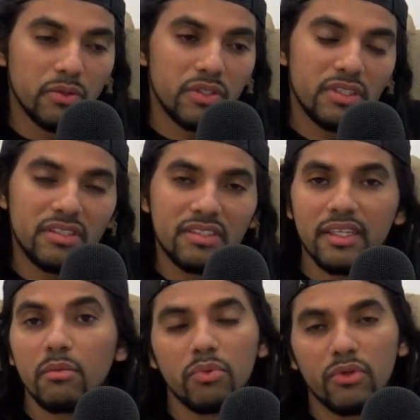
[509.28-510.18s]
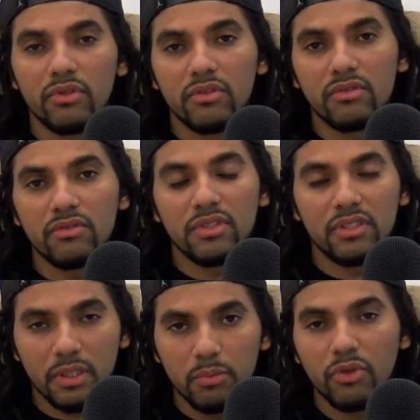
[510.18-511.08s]
simple
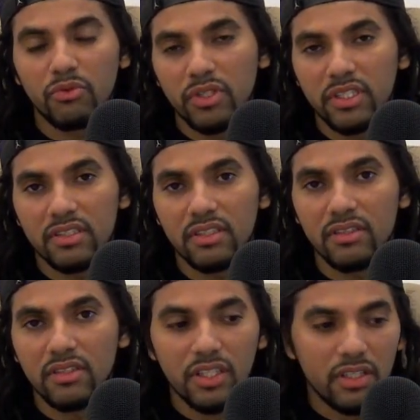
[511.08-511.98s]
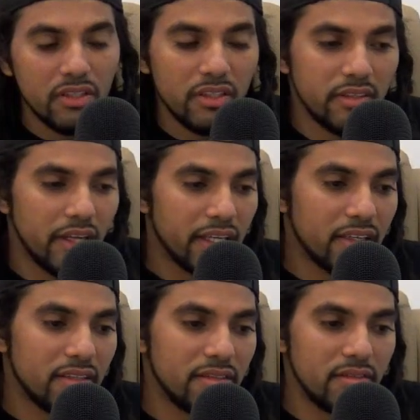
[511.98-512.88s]
reason like,
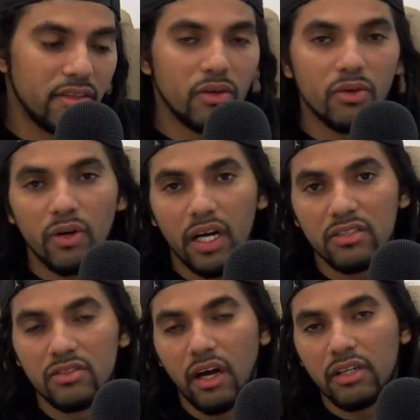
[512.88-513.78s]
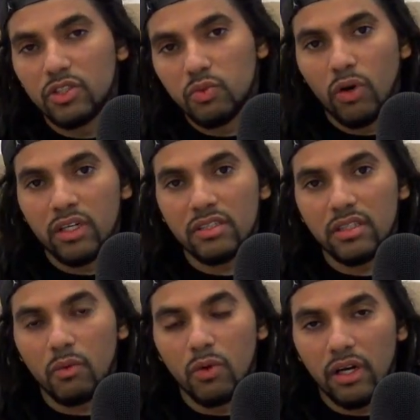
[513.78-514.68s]
oh, I just want it because
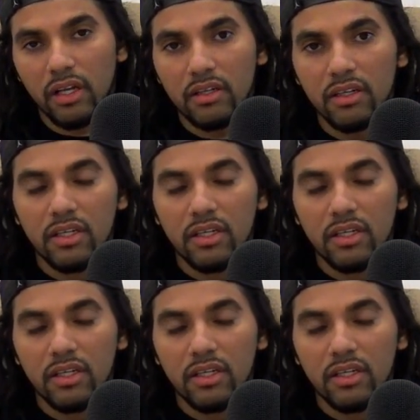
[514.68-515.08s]
I want it.